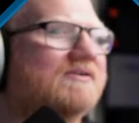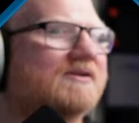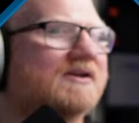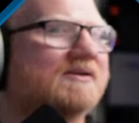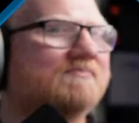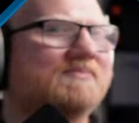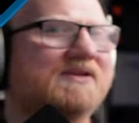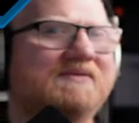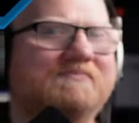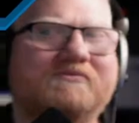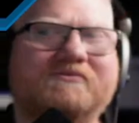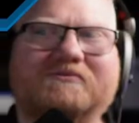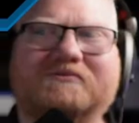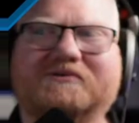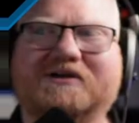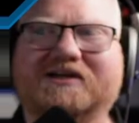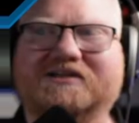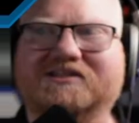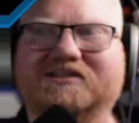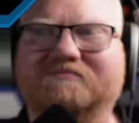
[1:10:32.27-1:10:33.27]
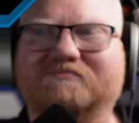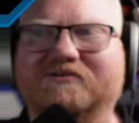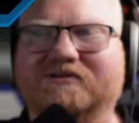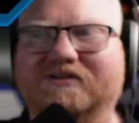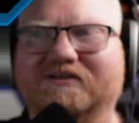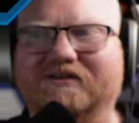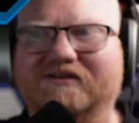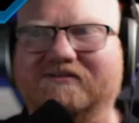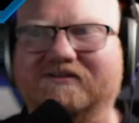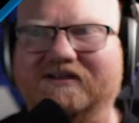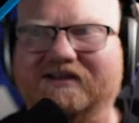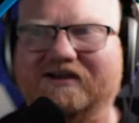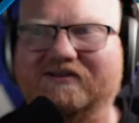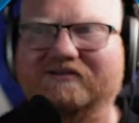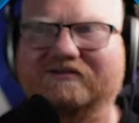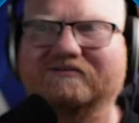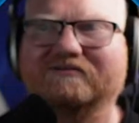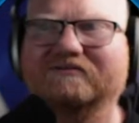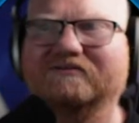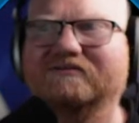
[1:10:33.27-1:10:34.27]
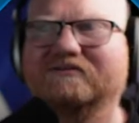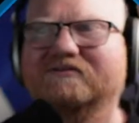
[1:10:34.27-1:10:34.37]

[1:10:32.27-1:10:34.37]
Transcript: there and people are actually putting these together.